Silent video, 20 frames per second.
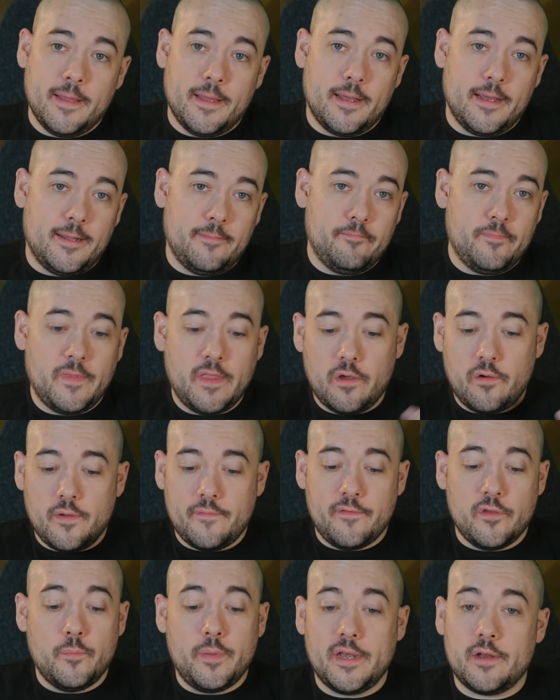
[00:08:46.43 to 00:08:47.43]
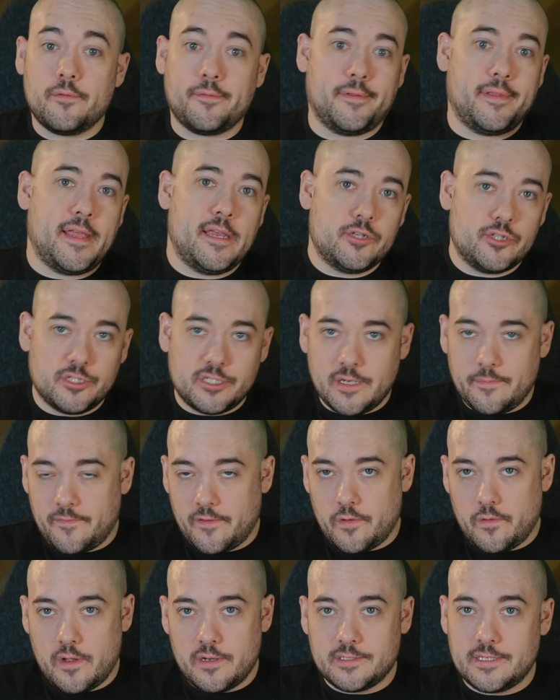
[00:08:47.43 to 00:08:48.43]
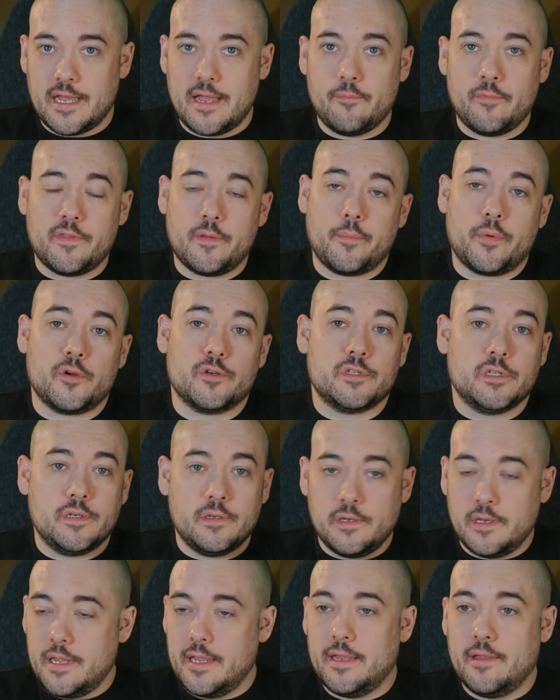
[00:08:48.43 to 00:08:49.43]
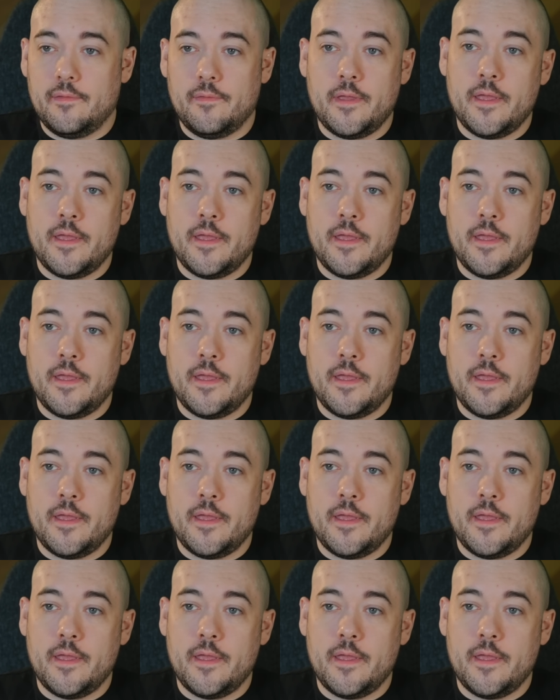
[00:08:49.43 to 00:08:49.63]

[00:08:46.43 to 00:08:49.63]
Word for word: Um, you know, if you've been in a relationship for a long time with a person and,